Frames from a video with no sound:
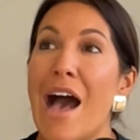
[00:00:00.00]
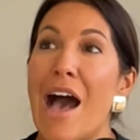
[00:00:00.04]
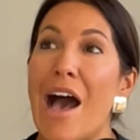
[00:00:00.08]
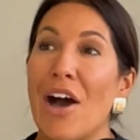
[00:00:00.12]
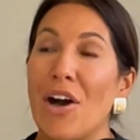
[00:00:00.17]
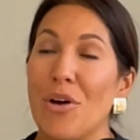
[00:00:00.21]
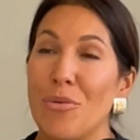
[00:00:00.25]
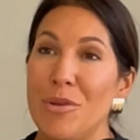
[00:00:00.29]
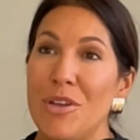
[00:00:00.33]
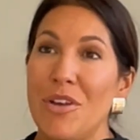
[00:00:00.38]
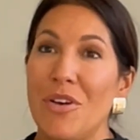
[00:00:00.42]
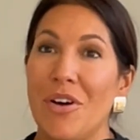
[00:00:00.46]

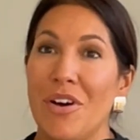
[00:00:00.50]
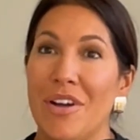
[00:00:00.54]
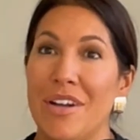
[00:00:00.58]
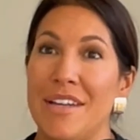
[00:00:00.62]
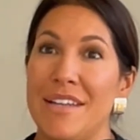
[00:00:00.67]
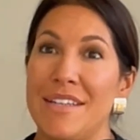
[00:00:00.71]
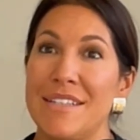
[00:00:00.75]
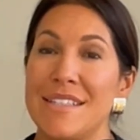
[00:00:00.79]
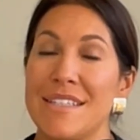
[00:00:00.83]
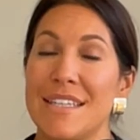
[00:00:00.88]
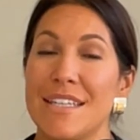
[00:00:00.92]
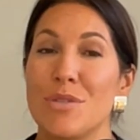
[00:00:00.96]
I'll be
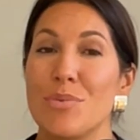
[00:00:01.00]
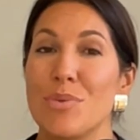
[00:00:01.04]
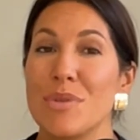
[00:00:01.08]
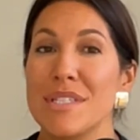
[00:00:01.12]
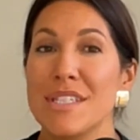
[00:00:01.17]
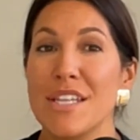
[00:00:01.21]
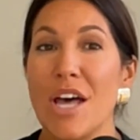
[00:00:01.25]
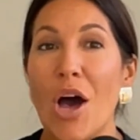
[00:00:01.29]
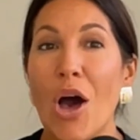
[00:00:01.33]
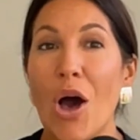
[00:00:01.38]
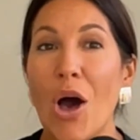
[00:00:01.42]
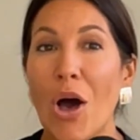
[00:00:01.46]
honest, this was
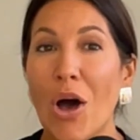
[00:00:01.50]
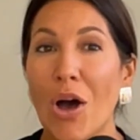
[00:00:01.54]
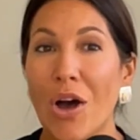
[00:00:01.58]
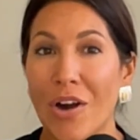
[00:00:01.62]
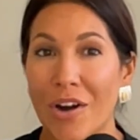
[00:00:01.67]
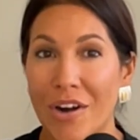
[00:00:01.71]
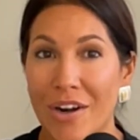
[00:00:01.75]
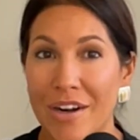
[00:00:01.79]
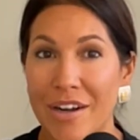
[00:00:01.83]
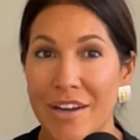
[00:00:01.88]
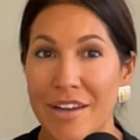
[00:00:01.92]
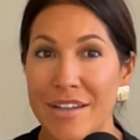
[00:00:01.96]
the
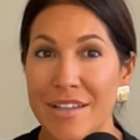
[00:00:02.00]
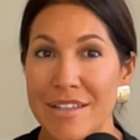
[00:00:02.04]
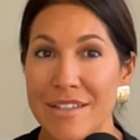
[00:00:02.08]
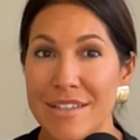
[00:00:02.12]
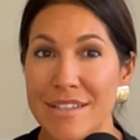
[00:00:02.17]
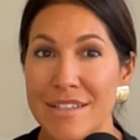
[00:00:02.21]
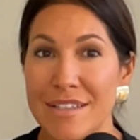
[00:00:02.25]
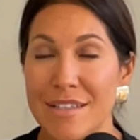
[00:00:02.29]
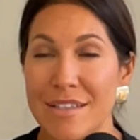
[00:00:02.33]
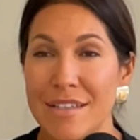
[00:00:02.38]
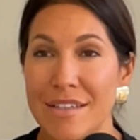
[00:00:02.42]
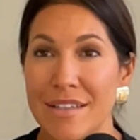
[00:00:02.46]

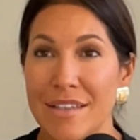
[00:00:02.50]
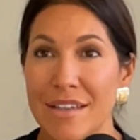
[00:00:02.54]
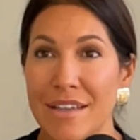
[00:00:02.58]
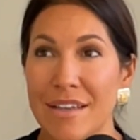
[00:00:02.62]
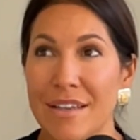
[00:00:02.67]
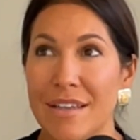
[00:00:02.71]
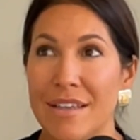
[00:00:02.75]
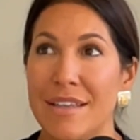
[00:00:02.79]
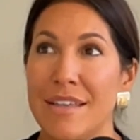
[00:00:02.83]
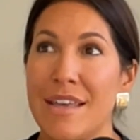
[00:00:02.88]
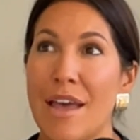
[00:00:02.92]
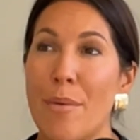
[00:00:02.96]
hardest
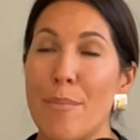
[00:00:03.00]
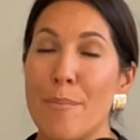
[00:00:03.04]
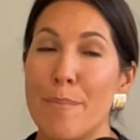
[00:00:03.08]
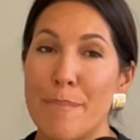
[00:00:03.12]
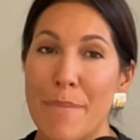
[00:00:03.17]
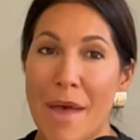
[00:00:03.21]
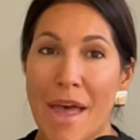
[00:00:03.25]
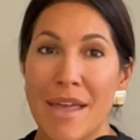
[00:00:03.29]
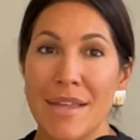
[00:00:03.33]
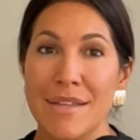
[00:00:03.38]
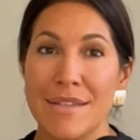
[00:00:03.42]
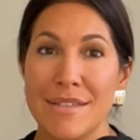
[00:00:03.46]
yet
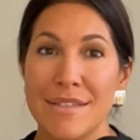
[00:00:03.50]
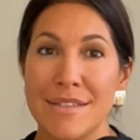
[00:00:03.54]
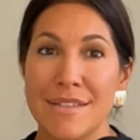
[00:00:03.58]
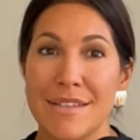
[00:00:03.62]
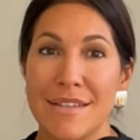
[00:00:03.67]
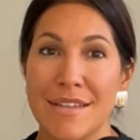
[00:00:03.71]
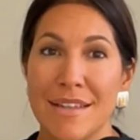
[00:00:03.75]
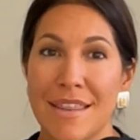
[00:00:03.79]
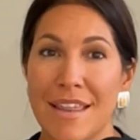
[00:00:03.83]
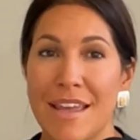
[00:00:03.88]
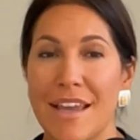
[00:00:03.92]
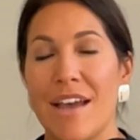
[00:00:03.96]

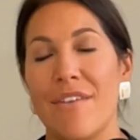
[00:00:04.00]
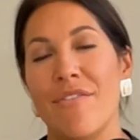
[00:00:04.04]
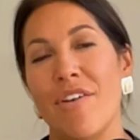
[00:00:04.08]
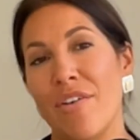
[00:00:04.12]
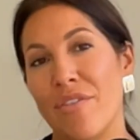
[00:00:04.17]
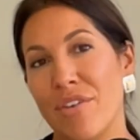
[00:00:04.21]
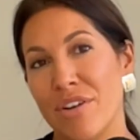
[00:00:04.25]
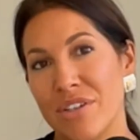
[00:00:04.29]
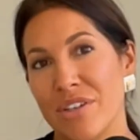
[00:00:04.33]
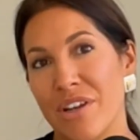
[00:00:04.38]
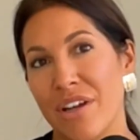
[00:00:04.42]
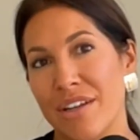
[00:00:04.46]
best thing I've
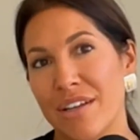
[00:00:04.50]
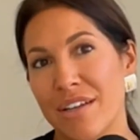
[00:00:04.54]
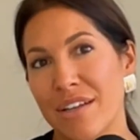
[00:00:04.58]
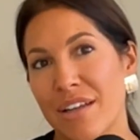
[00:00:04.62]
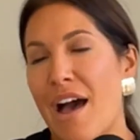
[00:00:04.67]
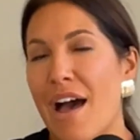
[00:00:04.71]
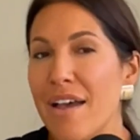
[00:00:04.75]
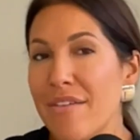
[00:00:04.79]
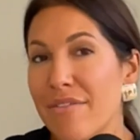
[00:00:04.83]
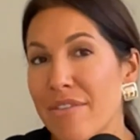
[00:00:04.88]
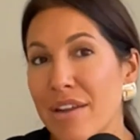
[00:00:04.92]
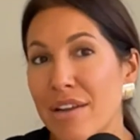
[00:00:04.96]
ever done.
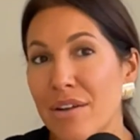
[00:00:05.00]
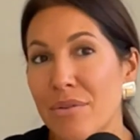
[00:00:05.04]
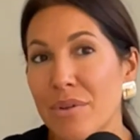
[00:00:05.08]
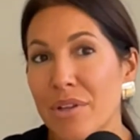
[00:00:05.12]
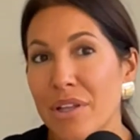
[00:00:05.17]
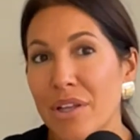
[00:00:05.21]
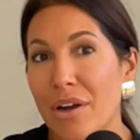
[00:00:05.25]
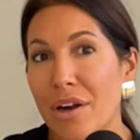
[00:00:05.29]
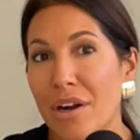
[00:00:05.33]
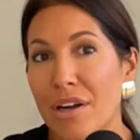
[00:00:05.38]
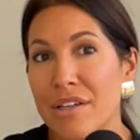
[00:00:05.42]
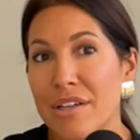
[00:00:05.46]
I find it
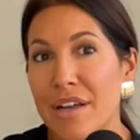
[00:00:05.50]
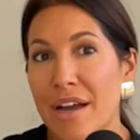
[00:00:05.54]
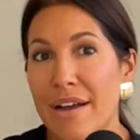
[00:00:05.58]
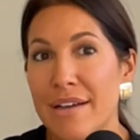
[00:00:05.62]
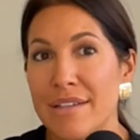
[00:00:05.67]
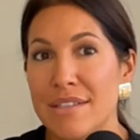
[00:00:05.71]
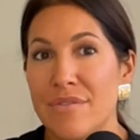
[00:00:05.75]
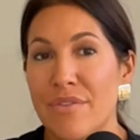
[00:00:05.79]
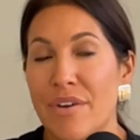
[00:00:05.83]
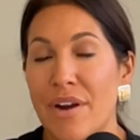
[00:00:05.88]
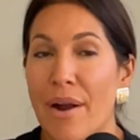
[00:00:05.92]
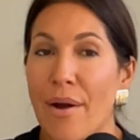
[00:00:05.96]
really hard to
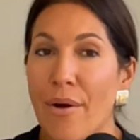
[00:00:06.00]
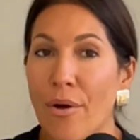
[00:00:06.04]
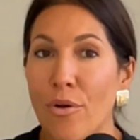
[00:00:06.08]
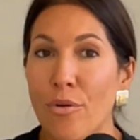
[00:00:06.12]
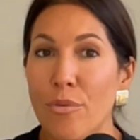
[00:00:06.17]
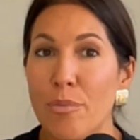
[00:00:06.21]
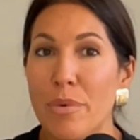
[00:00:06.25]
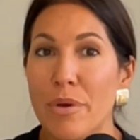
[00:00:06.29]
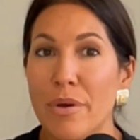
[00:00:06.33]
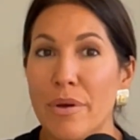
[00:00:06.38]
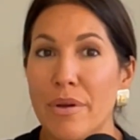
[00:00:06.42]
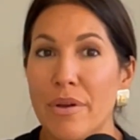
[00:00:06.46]
ask for
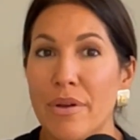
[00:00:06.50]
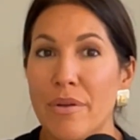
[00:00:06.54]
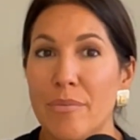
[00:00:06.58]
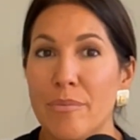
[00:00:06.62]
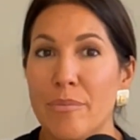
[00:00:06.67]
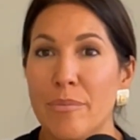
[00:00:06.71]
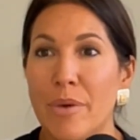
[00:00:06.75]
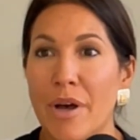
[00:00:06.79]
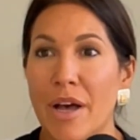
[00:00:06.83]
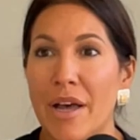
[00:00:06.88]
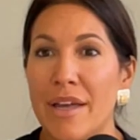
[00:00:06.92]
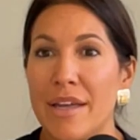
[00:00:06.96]
help,
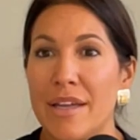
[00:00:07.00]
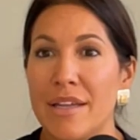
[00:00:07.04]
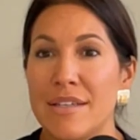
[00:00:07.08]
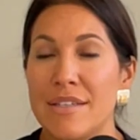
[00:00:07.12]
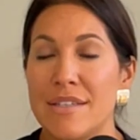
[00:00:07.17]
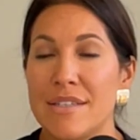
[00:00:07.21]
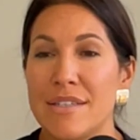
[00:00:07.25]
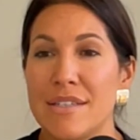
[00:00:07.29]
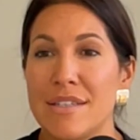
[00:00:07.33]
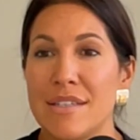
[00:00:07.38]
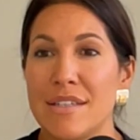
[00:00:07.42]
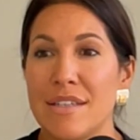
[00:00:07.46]

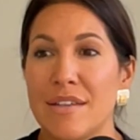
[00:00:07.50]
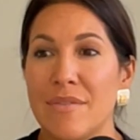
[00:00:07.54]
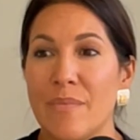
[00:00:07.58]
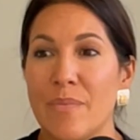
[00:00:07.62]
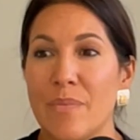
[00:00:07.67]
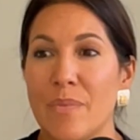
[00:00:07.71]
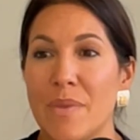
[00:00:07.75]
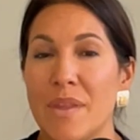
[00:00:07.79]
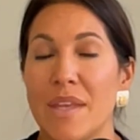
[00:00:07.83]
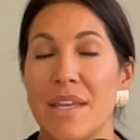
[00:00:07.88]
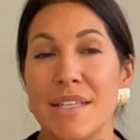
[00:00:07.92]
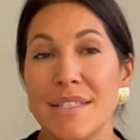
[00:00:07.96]
but
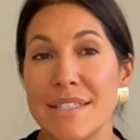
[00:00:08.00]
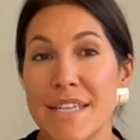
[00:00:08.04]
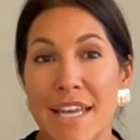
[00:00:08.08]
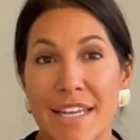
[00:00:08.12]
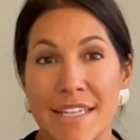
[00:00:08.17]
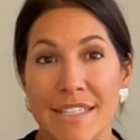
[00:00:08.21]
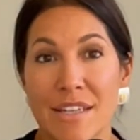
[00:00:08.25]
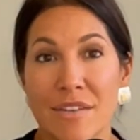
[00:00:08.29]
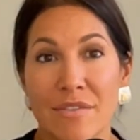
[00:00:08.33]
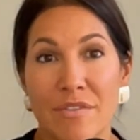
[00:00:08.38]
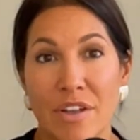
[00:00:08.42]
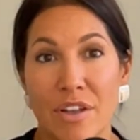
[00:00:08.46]
it
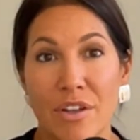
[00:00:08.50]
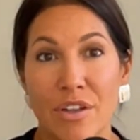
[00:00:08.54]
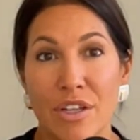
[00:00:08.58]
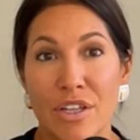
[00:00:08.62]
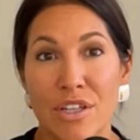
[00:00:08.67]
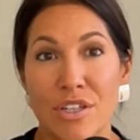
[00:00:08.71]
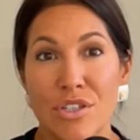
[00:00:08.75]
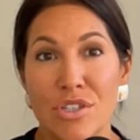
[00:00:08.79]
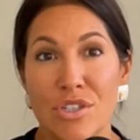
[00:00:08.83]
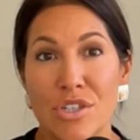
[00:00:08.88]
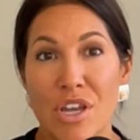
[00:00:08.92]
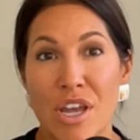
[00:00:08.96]
takes a
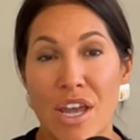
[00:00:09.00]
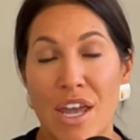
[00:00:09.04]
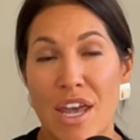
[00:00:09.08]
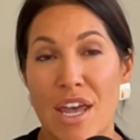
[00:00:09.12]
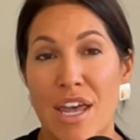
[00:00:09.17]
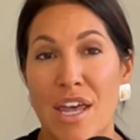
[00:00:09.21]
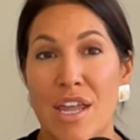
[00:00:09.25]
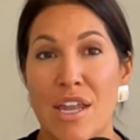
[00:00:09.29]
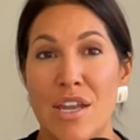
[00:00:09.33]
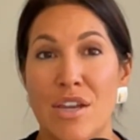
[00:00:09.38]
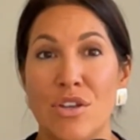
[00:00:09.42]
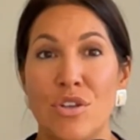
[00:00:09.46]
village
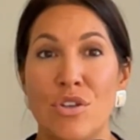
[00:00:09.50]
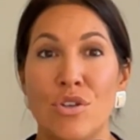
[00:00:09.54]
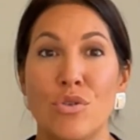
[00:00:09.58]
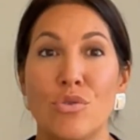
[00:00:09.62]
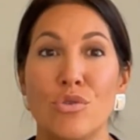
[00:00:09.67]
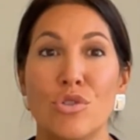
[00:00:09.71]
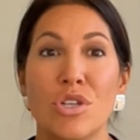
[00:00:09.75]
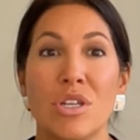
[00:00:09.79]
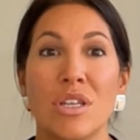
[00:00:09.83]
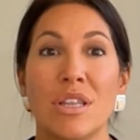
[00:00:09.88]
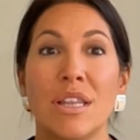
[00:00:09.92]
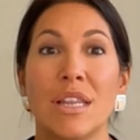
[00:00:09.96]
and you
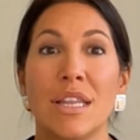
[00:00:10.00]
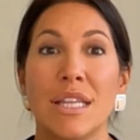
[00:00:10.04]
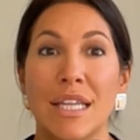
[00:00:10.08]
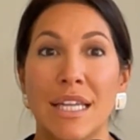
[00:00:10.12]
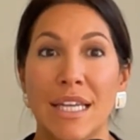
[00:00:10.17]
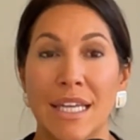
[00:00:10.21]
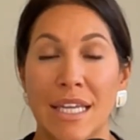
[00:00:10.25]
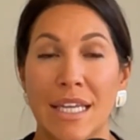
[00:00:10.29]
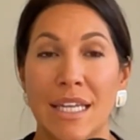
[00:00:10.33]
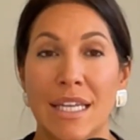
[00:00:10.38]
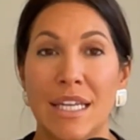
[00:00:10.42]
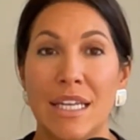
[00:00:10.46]
should
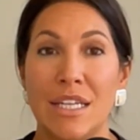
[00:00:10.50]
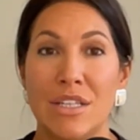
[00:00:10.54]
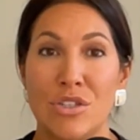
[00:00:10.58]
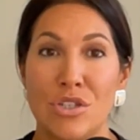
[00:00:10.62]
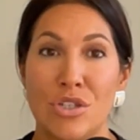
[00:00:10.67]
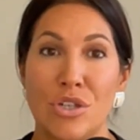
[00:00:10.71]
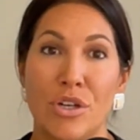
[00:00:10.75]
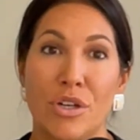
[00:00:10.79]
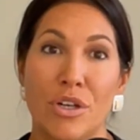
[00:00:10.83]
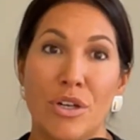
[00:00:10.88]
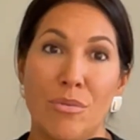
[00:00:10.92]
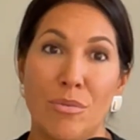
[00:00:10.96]
lean
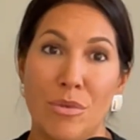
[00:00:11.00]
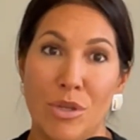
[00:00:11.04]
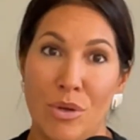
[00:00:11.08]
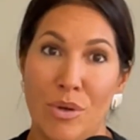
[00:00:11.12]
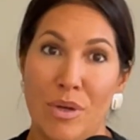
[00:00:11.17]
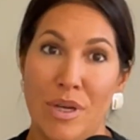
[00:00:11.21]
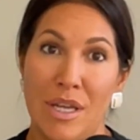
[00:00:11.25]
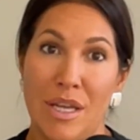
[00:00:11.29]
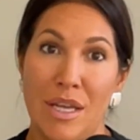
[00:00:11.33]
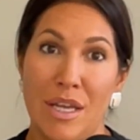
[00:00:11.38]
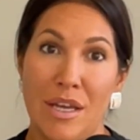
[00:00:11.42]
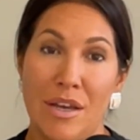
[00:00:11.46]
into your
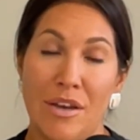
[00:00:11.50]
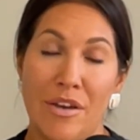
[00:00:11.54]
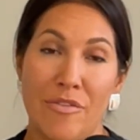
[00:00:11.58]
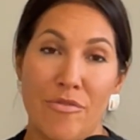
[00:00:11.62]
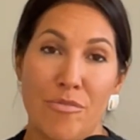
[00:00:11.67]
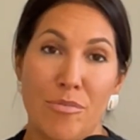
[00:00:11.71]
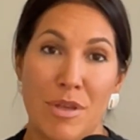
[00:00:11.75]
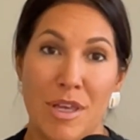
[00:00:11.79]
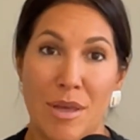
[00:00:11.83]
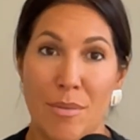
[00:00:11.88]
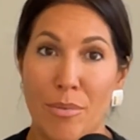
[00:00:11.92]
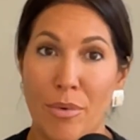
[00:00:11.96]
community
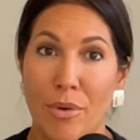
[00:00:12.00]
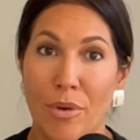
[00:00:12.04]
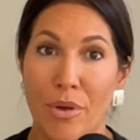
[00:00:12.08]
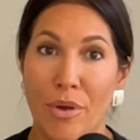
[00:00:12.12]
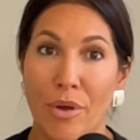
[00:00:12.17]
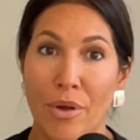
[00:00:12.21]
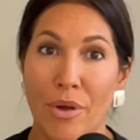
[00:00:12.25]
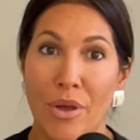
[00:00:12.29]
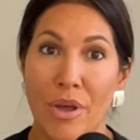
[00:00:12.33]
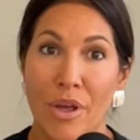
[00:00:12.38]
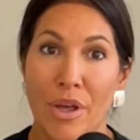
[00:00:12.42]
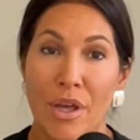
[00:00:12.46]
of
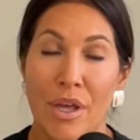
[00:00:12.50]
people